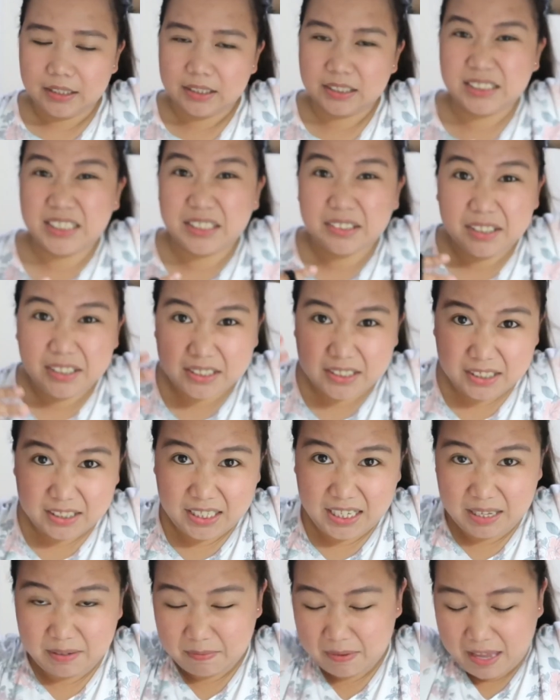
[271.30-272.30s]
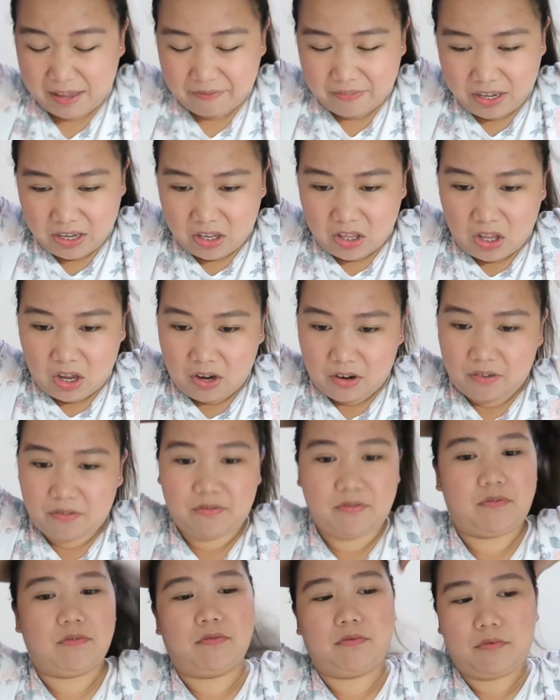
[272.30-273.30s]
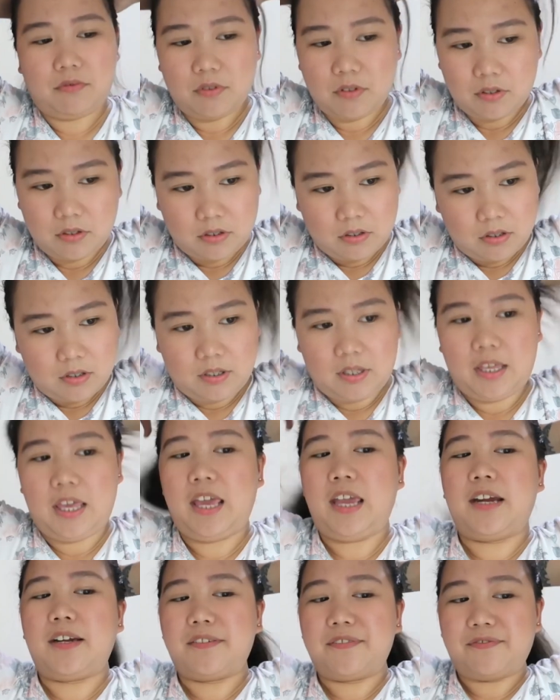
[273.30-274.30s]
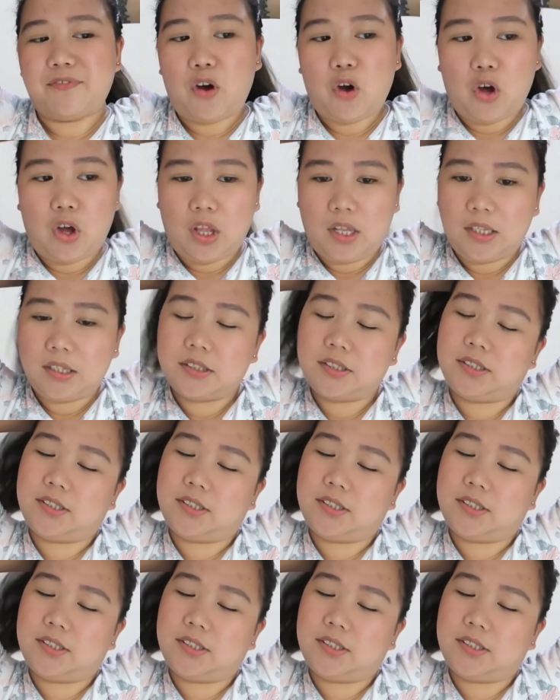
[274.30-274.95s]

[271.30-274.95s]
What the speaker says: Kasi recently I'm having a lot of hair falls.